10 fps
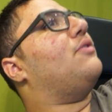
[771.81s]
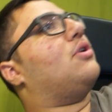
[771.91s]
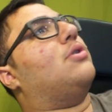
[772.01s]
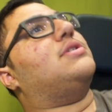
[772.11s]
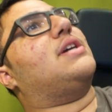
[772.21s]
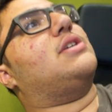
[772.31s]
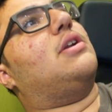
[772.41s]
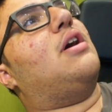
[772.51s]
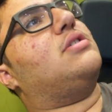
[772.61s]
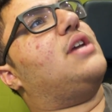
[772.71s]
Go take,
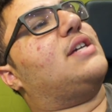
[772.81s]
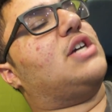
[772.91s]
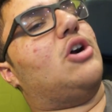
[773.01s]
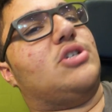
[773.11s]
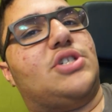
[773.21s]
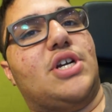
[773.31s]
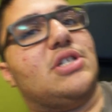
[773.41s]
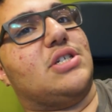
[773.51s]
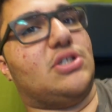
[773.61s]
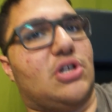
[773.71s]
now take a shower, just change,
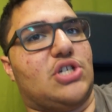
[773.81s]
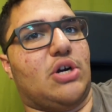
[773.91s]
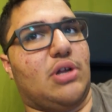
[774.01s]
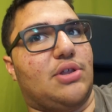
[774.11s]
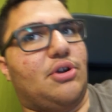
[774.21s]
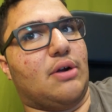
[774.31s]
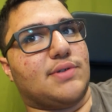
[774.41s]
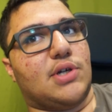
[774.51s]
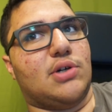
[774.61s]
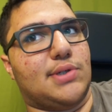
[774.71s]
because I took a shower like three hours
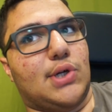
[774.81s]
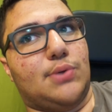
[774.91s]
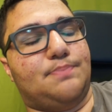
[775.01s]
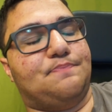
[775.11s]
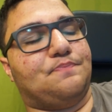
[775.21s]
ago, so...